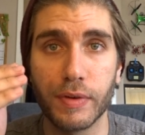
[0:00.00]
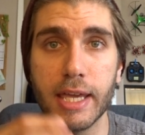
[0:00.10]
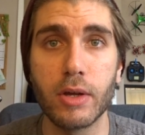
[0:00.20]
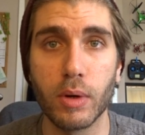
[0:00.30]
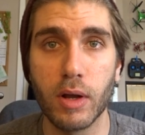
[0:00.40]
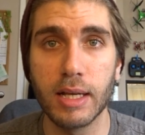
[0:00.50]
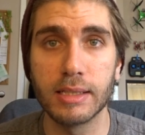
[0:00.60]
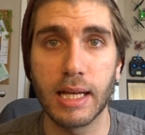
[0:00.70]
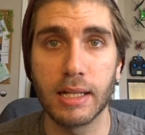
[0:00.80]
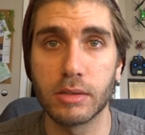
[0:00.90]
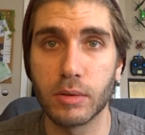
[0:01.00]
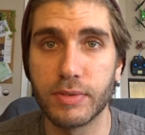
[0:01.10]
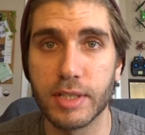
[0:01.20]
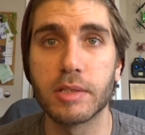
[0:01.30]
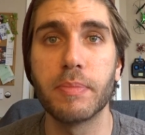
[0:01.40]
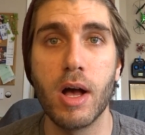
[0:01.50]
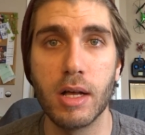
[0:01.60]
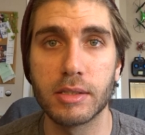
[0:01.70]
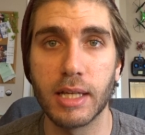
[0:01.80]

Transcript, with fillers: equalize and sort of disperse